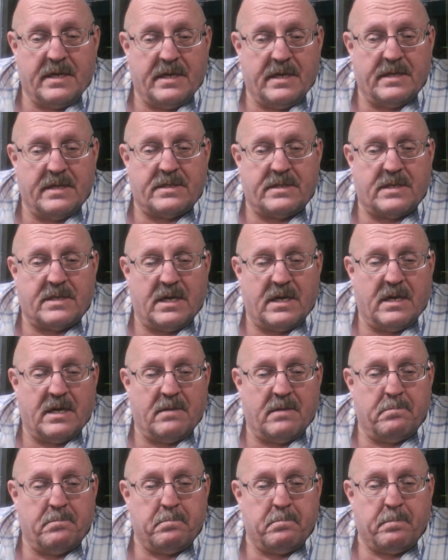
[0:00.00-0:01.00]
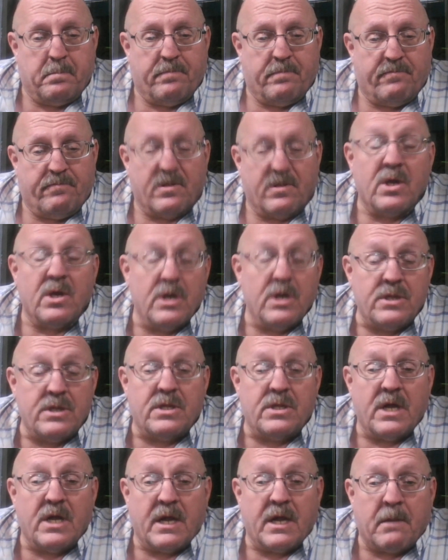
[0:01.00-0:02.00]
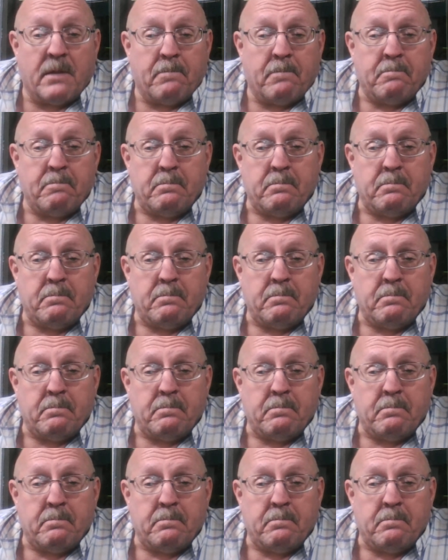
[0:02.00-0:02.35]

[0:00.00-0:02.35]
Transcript: it's a good thing.